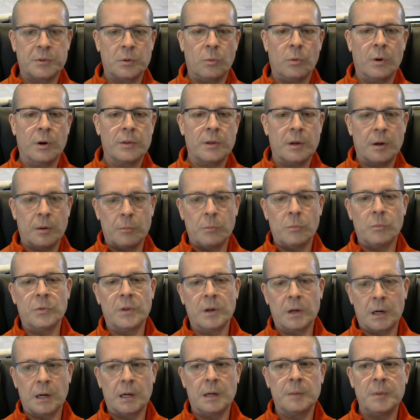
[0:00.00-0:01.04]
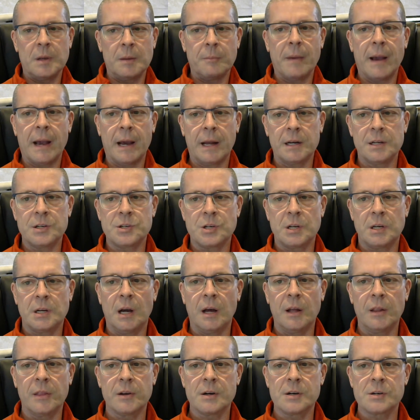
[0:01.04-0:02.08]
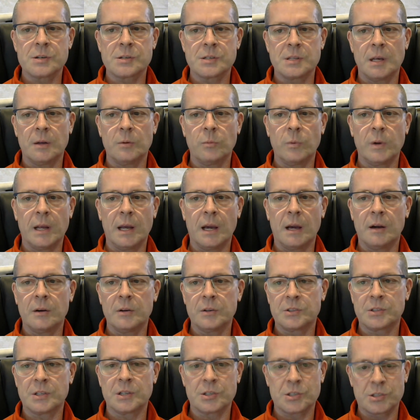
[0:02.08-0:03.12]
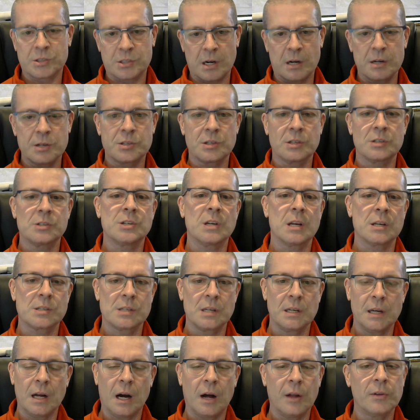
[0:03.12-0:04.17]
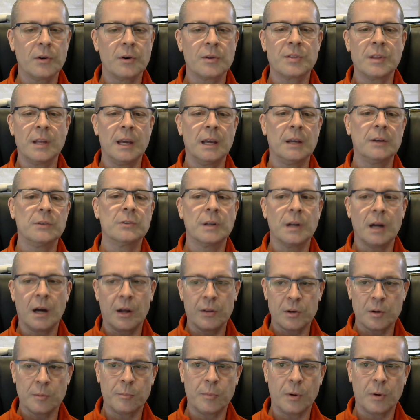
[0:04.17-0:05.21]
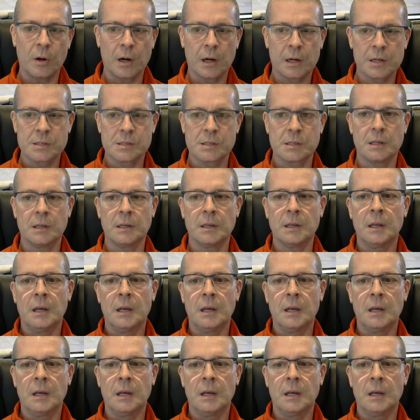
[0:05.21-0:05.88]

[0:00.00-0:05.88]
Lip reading: to where they're going to be managing others, then we have start suggesting other things and other books,